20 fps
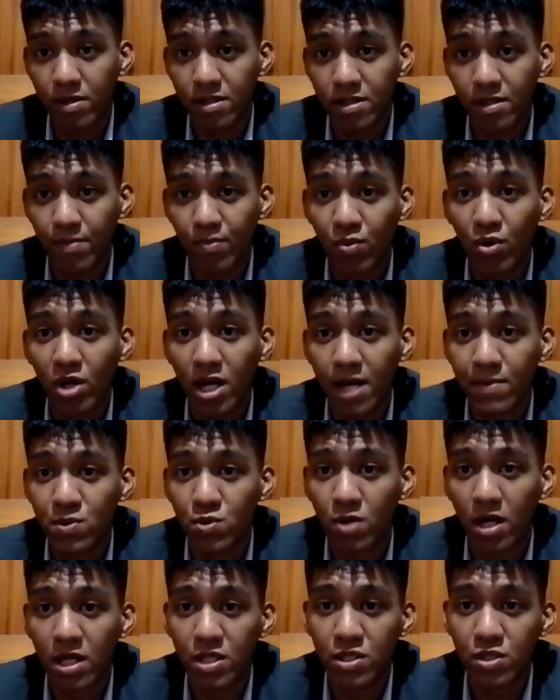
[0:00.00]
the point I'm
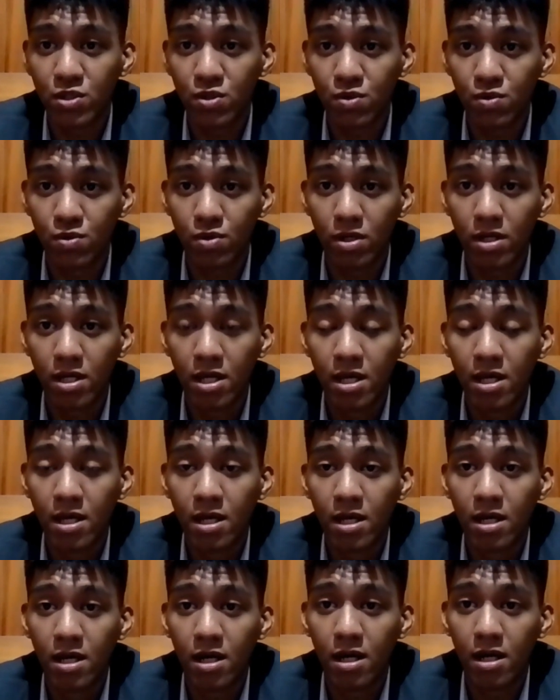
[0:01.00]
trying to
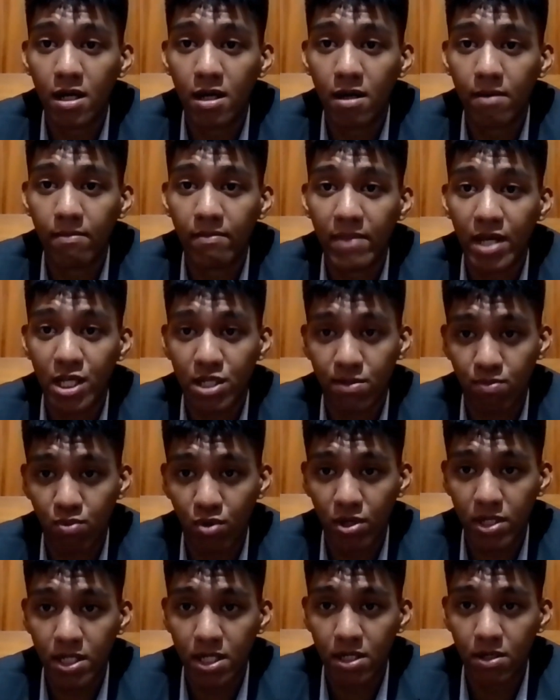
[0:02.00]

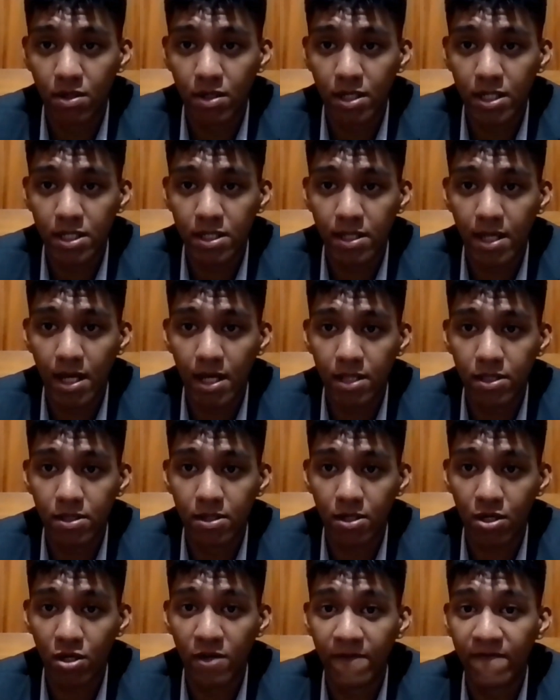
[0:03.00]
exploit here is that
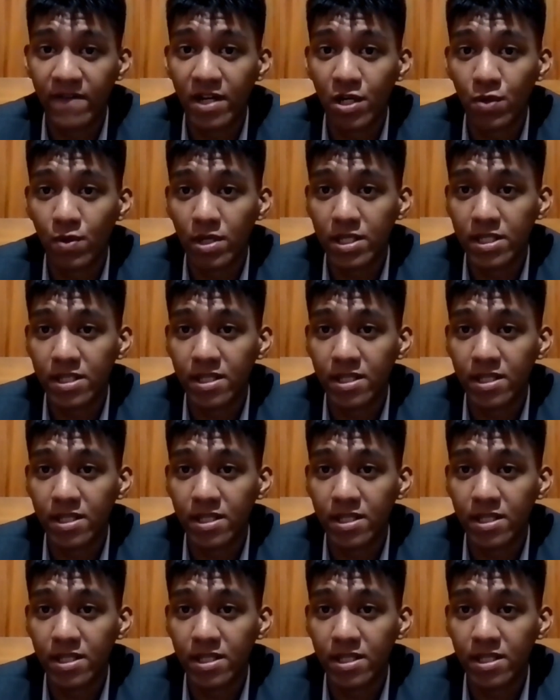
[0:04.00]
the Confederates